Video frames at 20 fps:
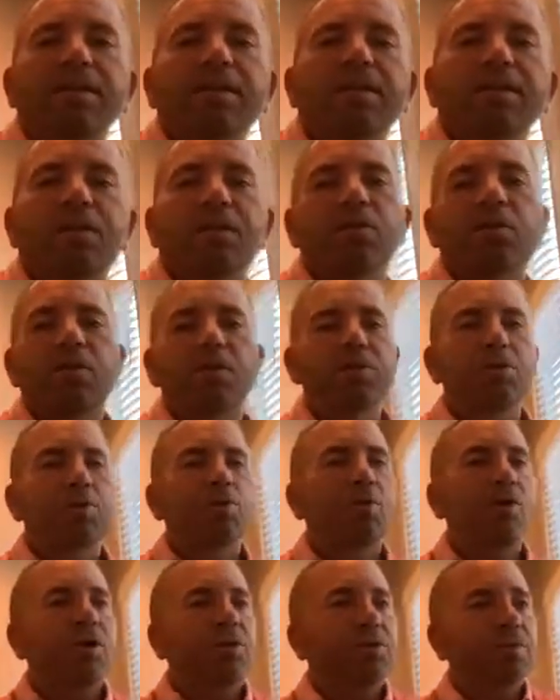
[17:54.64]
going to the
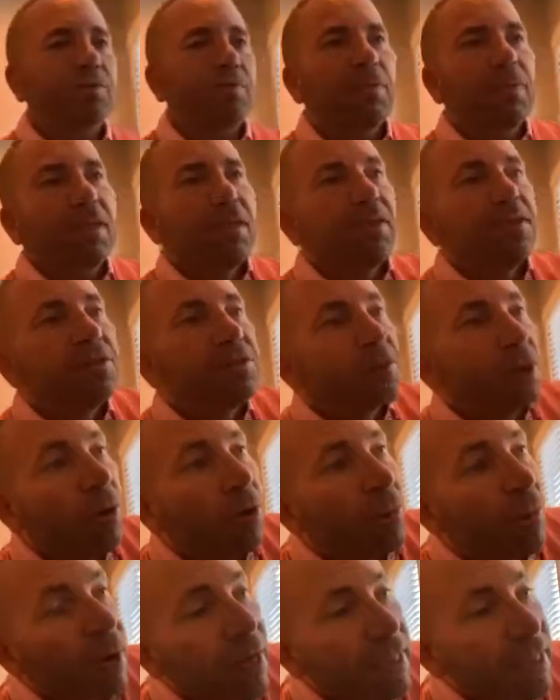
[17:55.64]
washroom.
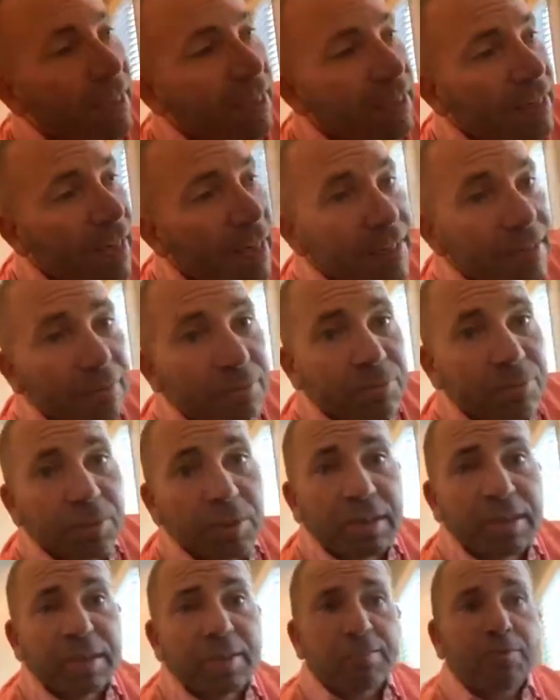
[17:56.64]
So again, I
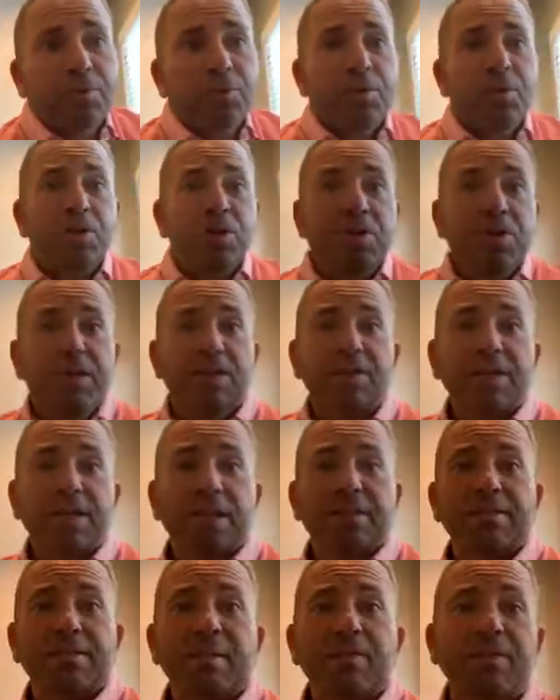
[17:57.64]
really appreciate you
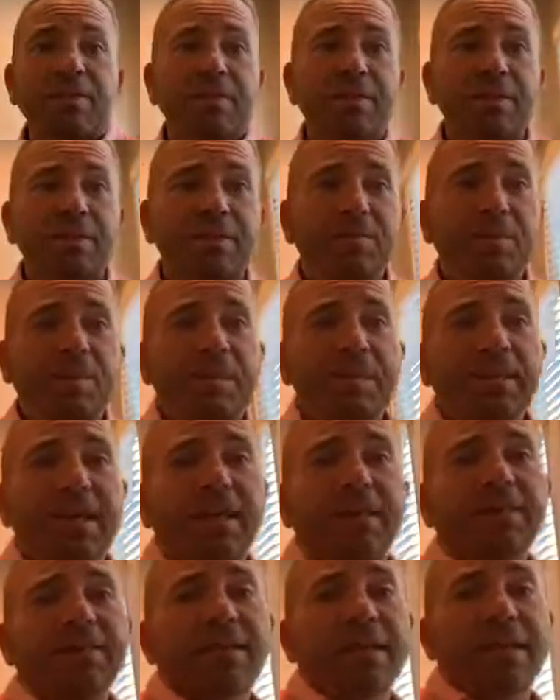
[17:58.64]
guys coming and visiting me
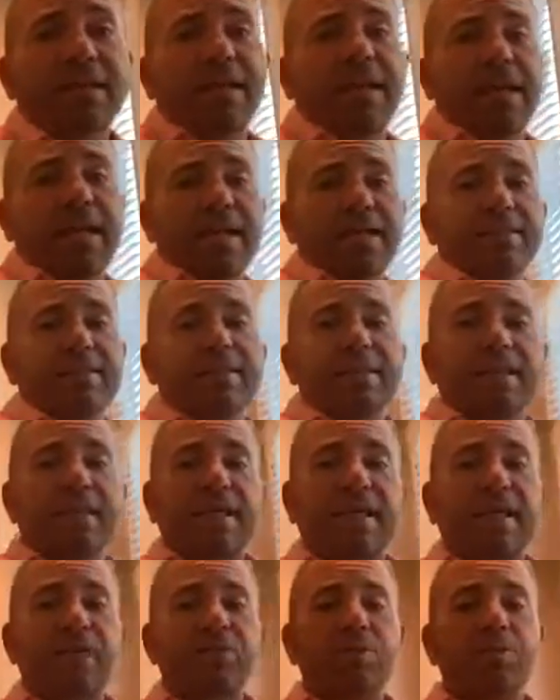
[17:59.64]
again at
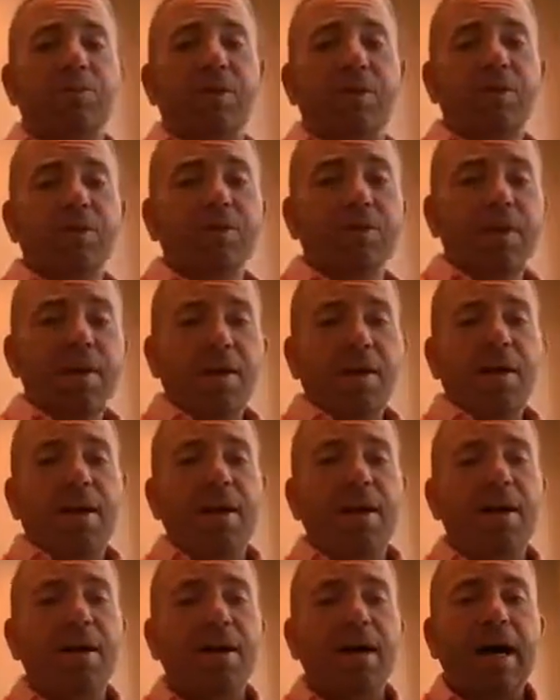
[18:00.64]
Angel Water.
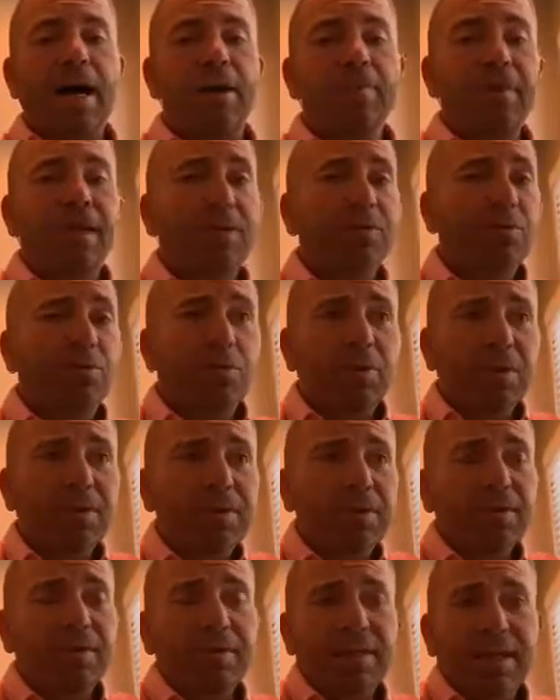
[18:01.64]
I'm Andrew
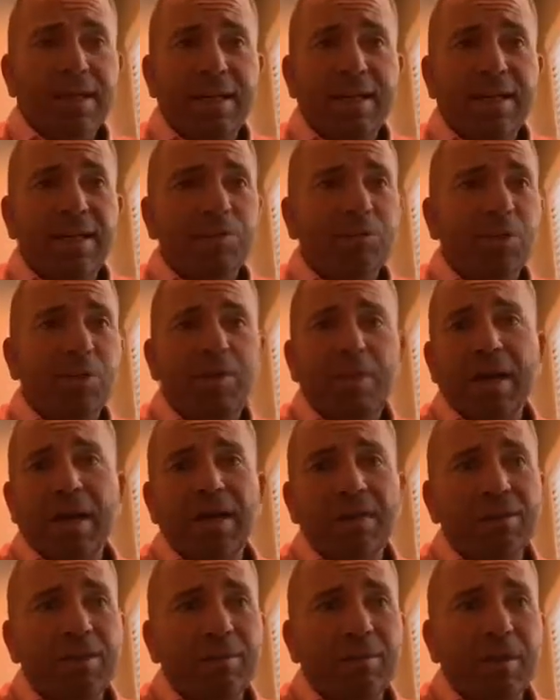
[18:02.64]
Wilson, and we're passionate